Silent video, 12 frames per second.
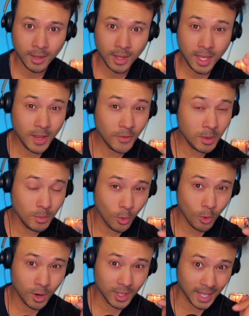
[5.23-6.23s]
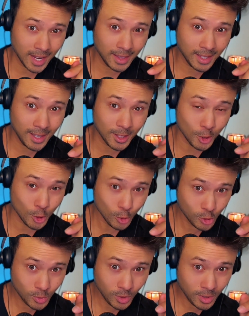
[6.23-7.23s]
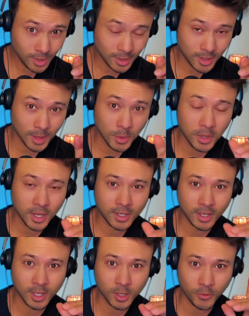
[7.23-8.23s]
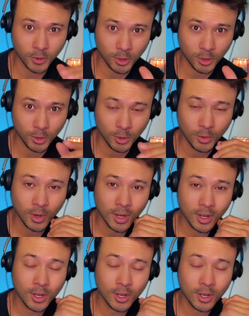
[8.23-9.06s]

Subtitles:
even more lately than usual? Then this is for you.